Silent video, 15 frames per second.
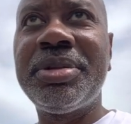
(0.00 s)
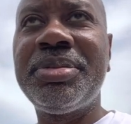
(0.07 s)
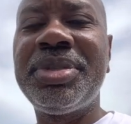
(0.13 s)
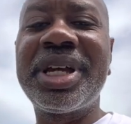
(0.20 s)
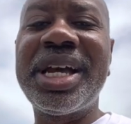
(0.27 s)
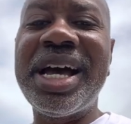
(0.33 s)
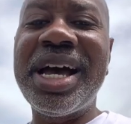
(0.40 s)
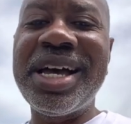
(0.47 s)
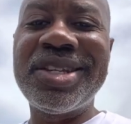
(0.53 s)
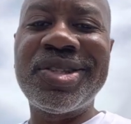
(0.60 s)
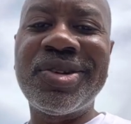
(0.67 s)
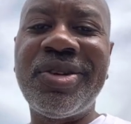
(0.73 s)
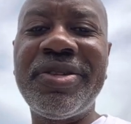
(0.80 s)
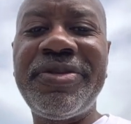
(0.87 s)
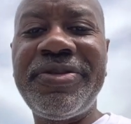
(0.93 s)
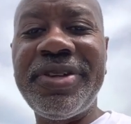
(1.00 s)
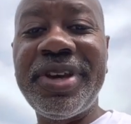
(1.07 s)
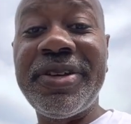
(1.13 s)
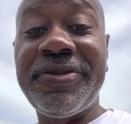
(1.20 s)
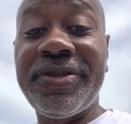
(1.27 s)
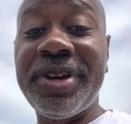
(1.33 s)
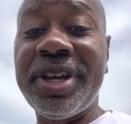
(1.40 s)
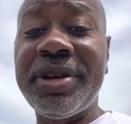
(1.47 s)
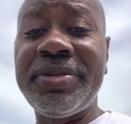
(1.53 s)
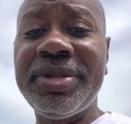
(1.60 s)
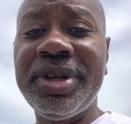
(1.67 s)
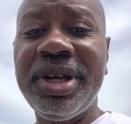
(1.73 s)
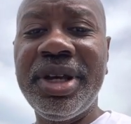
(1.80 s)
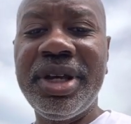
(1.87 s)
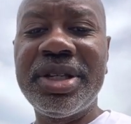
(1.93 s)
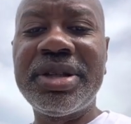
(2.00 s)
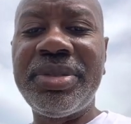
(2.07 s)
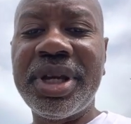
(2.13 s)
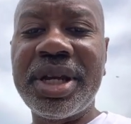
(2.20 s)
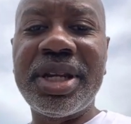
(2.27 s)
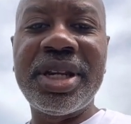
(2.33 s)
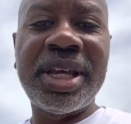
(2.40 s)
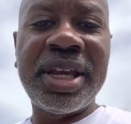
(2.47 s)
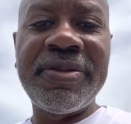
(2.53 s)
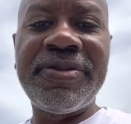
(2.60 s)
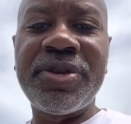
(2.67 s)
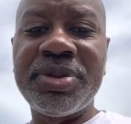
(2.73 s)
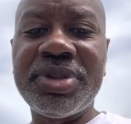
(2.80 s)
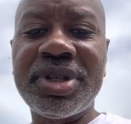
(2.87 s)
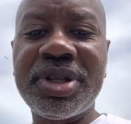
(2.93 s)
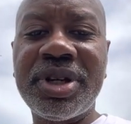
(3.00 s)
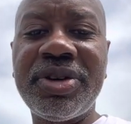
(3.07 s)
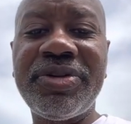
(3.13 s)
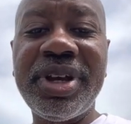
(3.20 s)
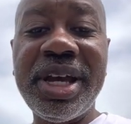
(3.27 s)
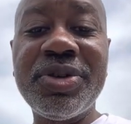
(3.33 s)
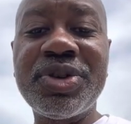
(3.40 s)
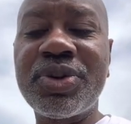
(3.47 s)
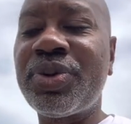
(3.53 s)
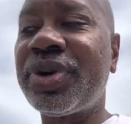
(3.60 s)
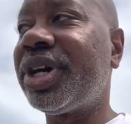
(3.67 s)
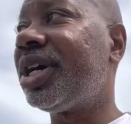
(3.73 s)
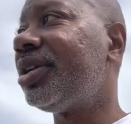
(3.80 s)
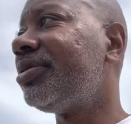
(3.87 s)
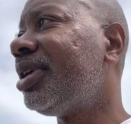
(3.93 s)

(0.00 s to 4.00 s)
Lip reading: But God saw it fit for him to make a name for himself elsewhere.